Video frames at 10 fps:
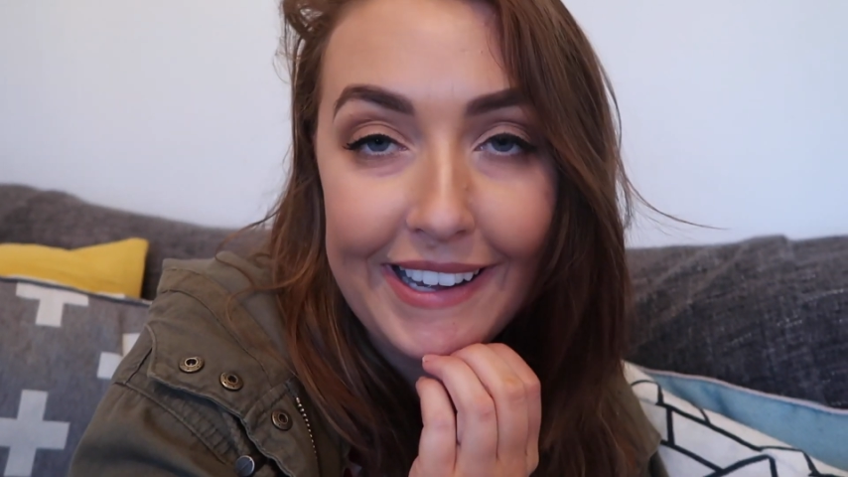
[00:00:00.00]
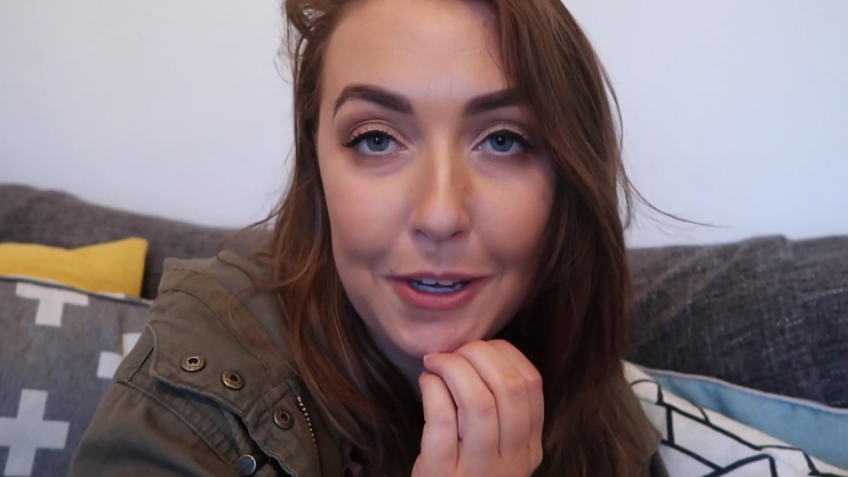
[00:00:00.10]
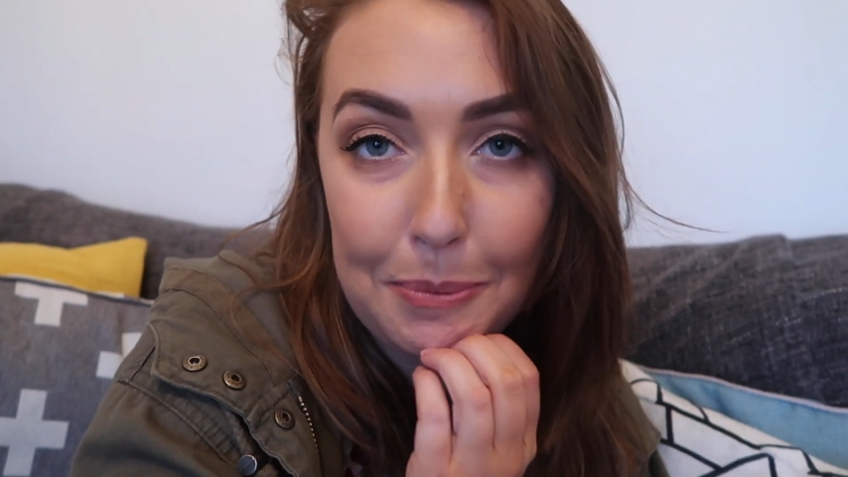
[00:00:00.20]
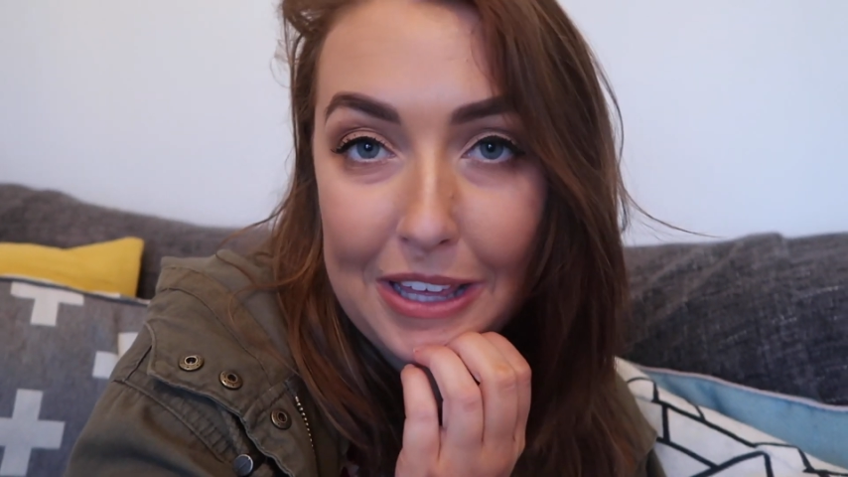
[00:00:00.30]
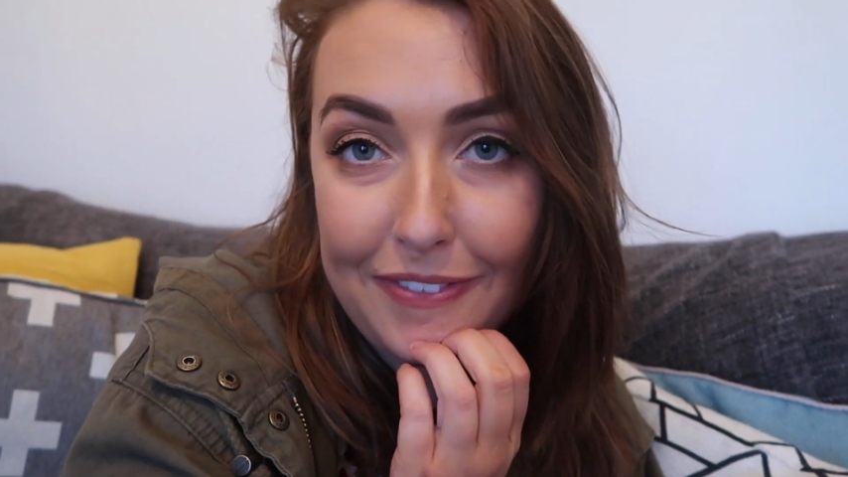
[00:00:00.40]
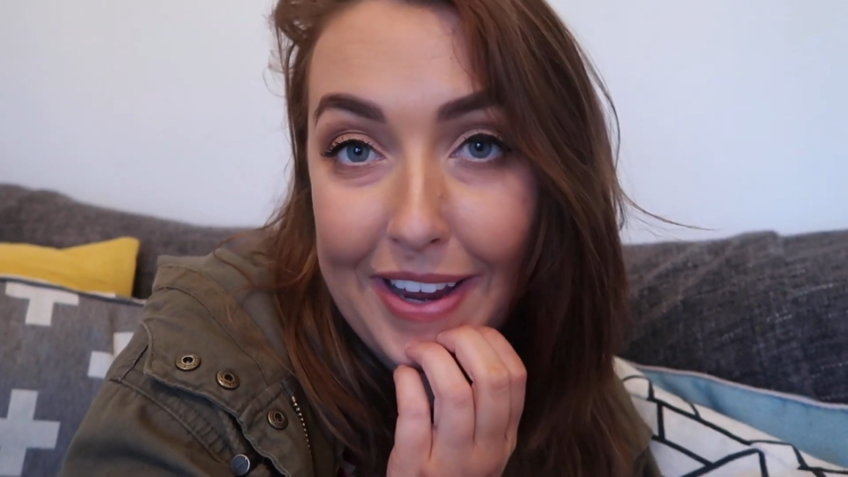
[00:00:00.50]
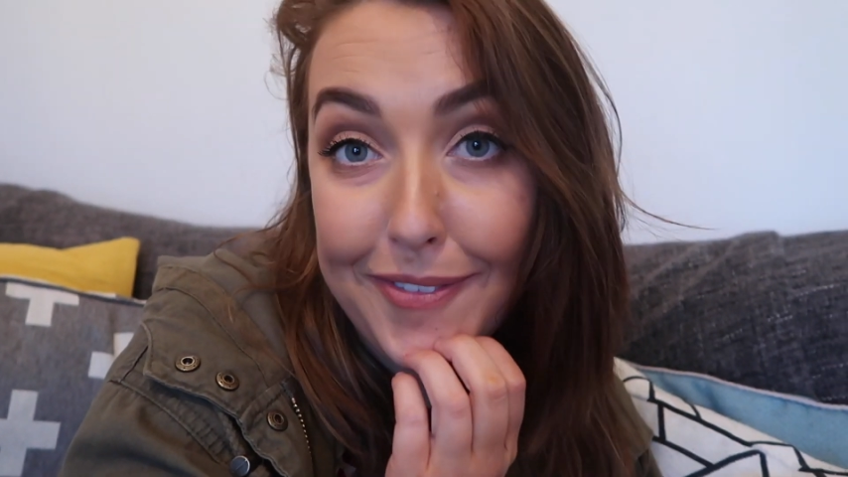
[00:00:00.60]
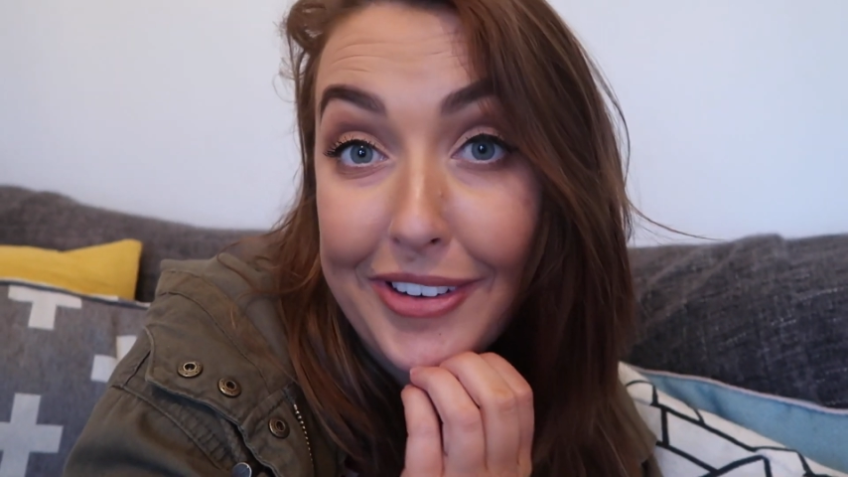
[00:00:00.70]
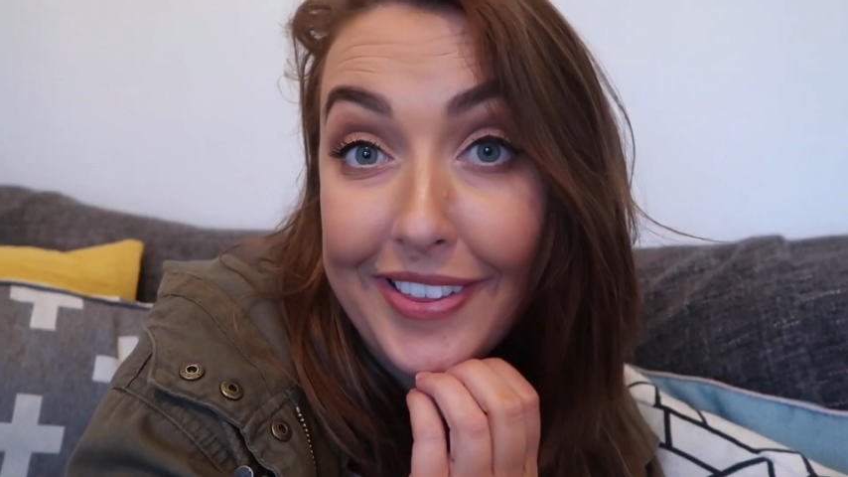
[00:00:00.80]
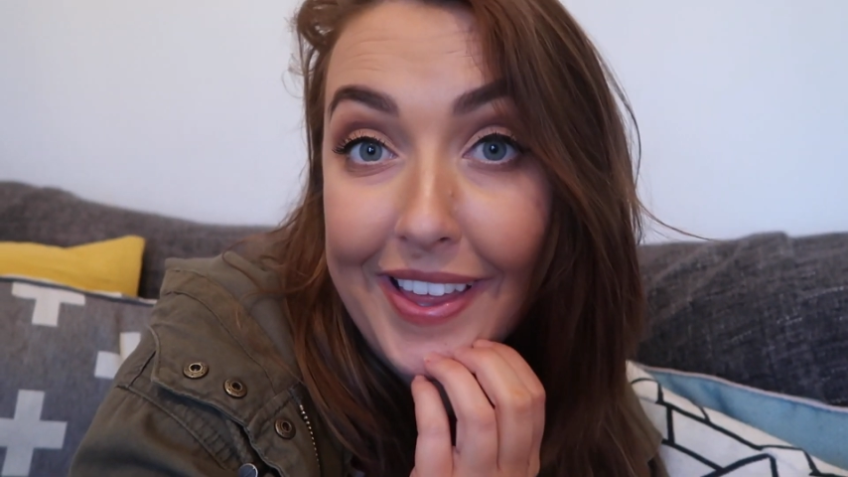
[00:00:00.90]
little bit of
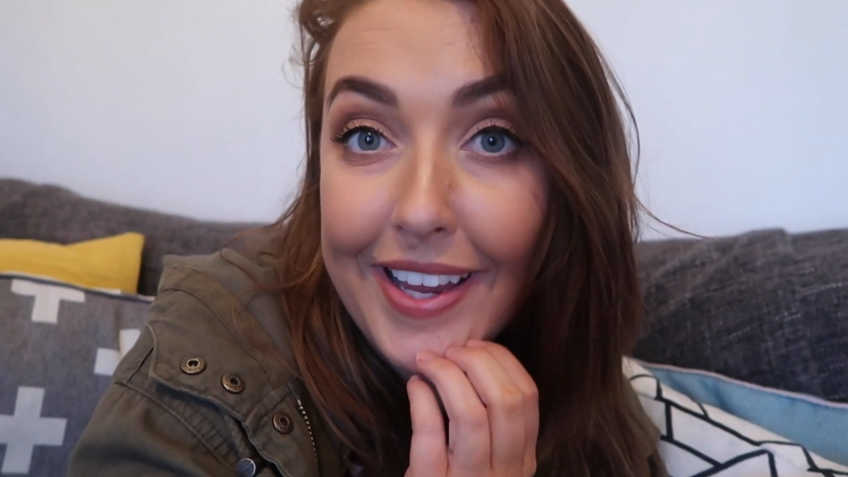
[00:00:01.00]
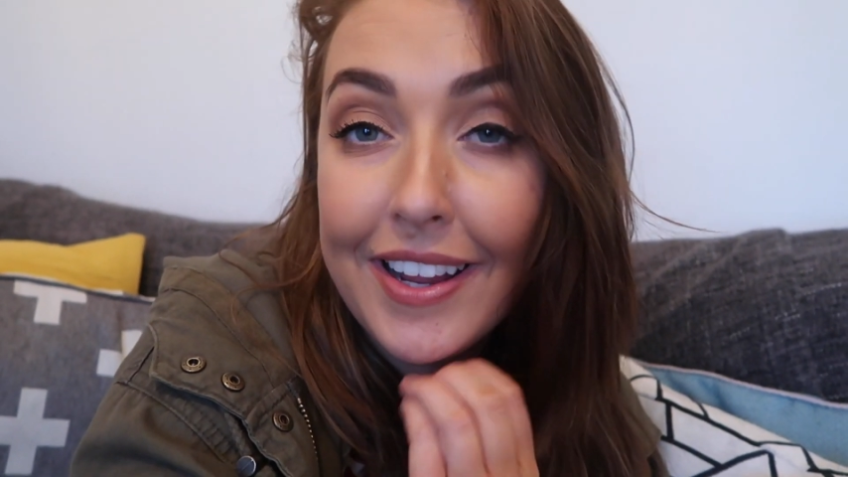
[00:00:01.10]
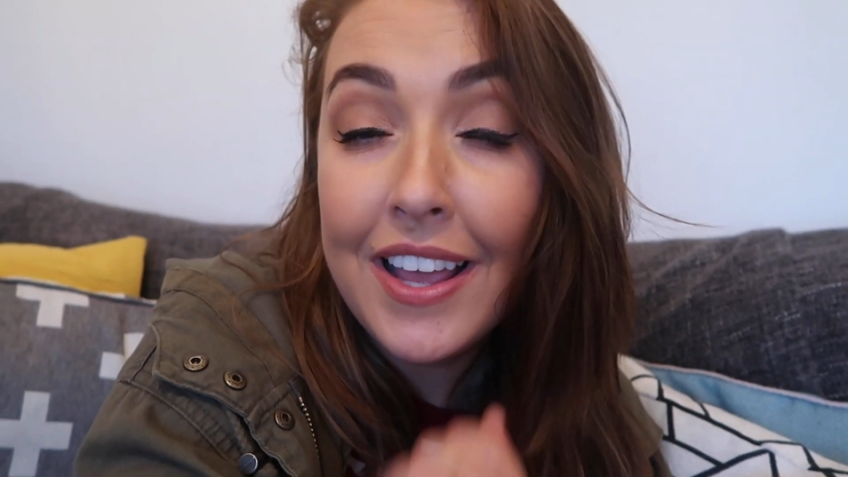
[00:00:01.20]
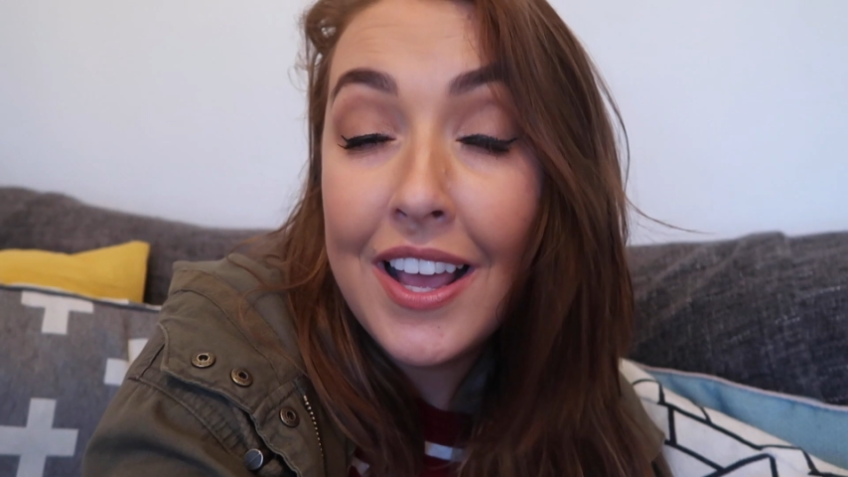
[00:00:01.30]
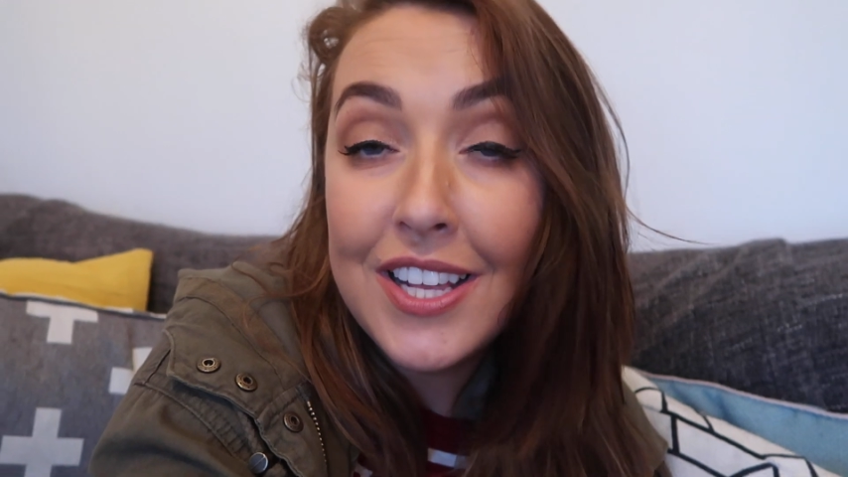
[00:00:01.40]
everything.